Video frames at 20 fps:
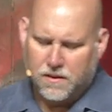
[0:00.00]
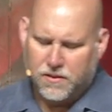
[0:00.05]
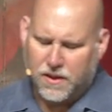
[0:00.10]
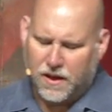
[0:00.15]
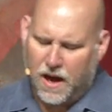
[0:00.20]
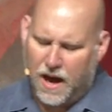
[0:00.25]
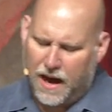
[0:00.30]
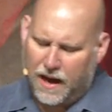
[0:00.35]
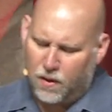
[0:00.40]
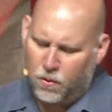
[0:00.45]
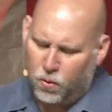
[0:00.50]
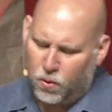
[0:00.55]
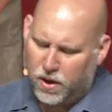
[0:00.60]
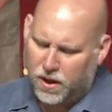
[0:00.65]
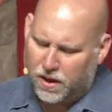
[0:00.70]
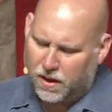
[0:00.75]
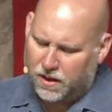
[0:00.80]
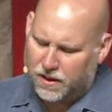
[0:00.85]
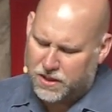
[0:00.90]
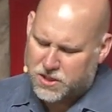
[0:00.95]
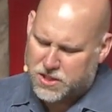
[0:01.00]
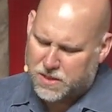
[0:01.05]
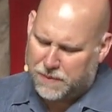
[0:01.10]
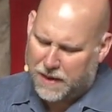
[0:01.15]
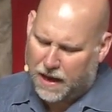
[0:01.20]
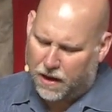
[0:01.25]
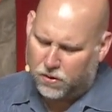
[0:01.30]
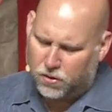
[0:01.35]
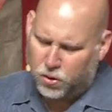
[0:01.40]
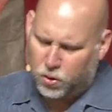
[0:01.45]
The "I will" is
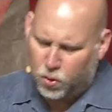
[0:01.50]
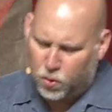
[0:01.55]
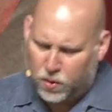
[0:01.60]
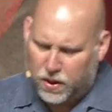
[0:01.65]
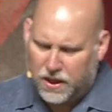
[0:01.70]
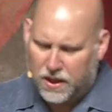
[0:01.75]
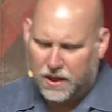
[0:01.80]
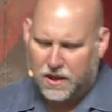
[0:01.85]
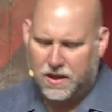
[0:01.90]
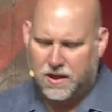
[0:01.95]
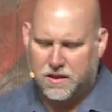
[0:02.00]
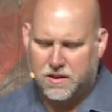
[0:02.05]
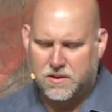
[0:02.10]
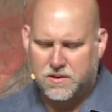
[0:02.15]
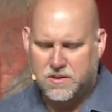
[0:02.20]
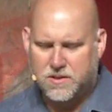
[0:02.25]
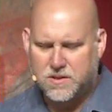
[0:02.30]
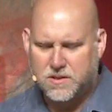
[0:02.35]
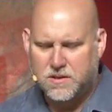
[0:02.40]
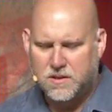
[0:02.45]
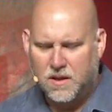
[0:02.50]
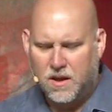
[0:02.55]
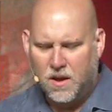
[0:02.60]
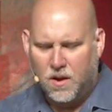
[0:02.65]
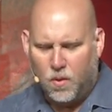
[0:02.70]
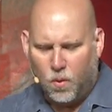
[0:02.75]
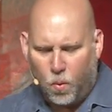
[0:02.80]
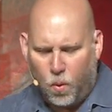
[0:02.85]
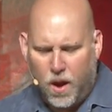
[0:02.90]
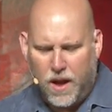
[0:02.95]
about who he is,
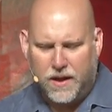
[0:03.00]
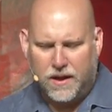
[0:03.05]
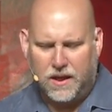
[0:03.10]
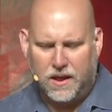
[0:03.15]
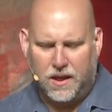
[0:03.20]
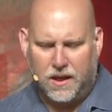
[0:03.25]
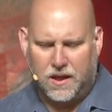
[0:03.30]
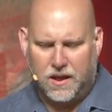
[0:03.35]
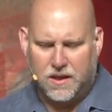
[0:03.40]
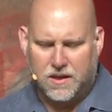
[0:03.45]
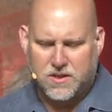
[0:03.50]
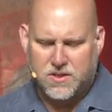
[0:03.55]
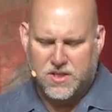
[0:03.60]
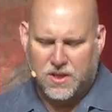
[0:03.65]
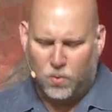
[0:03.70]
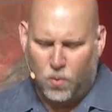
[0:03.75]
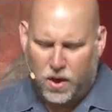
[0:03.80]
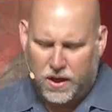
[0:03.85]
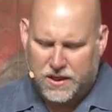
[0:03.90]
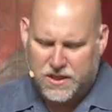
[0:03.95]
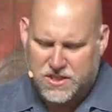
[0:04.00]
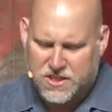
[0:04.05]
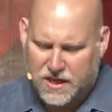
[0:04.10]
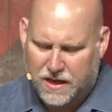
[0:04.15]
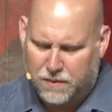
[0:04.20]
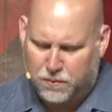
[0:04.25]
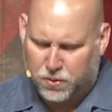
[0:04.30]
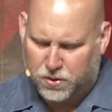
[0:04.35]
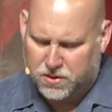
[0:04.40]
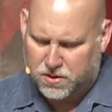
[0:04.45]
what he is, and what he's
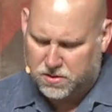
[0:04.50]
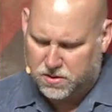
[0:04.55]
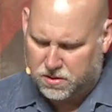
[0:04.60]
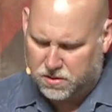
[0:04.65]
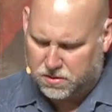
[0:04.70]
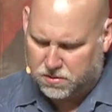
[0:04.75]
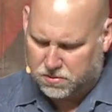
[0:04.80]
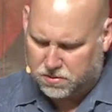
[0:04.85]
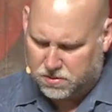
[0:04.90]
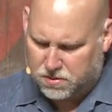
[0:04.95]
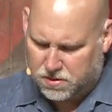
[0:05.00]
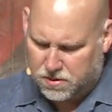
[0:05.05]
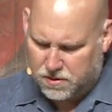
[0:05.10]
able to do.